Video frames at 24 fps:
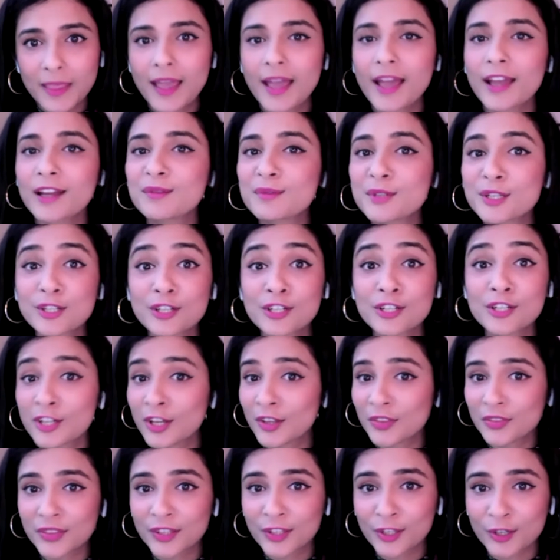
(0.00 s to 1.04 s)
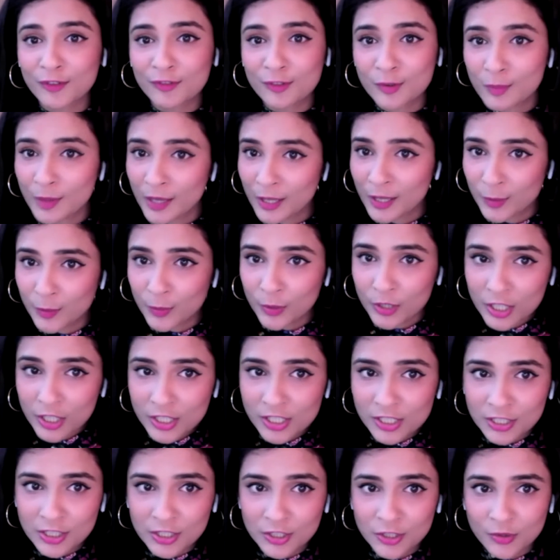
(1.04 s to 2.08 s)
And we could not think of a better
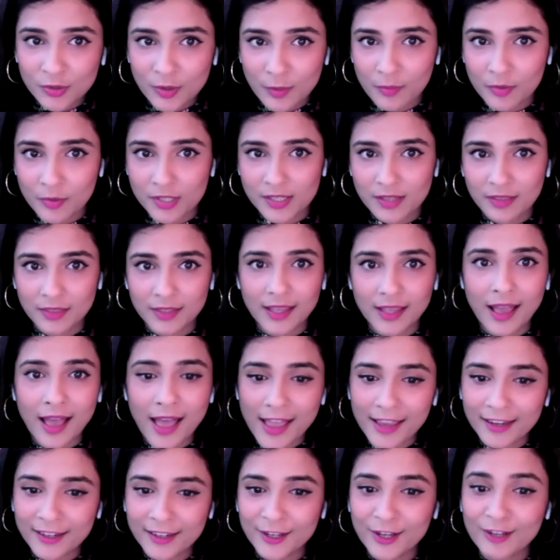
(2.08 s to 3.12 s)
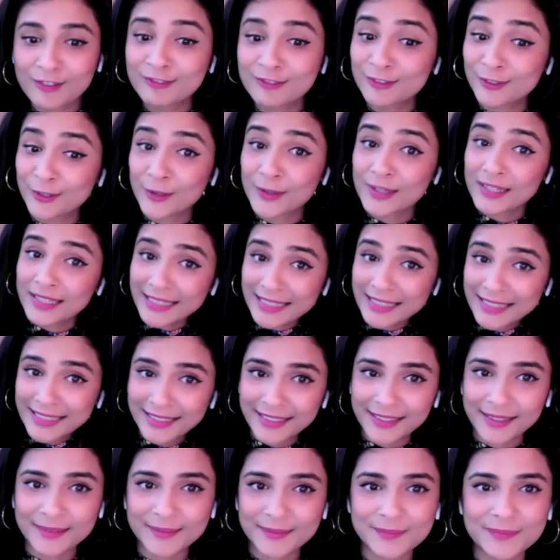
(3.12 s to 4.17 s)
person to represent the idea of floral
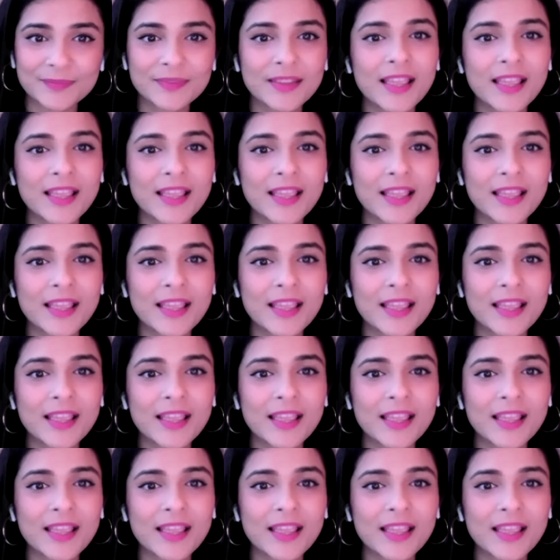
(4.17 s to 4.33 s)
healing.